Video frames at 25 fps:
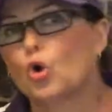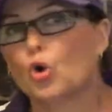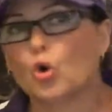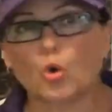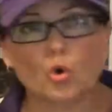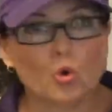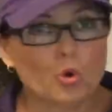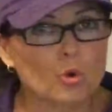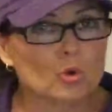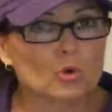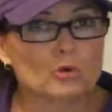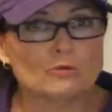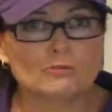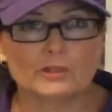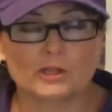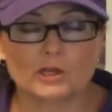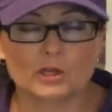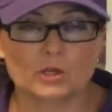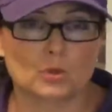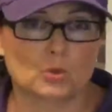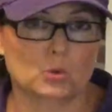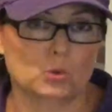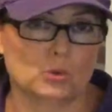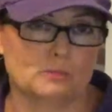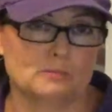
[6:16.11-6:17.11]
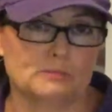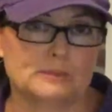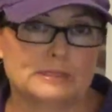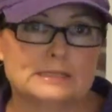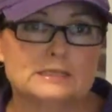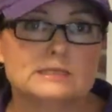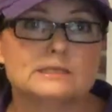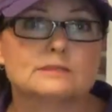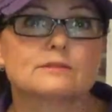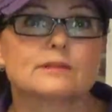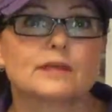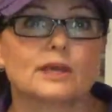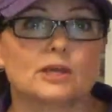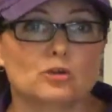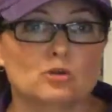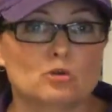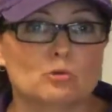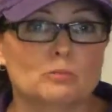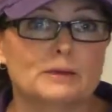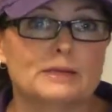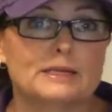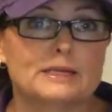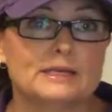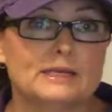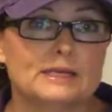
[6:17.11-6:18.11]
all of the equipment that you'll
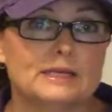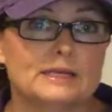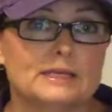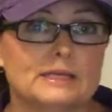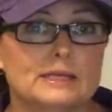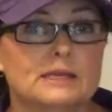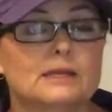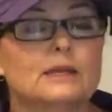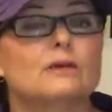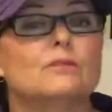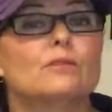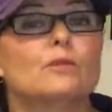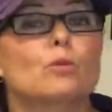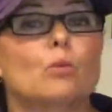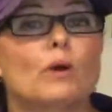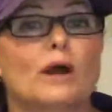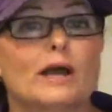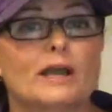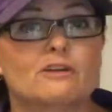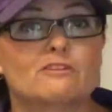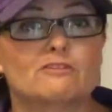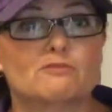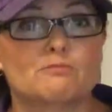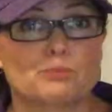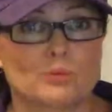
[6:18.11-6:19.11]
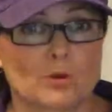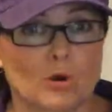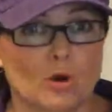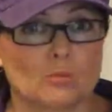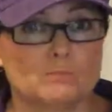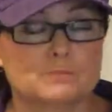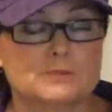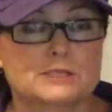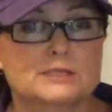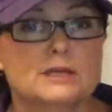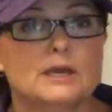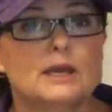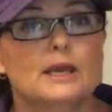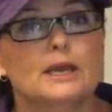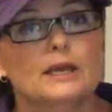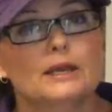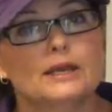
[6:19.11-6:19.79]
be needing in the way of props.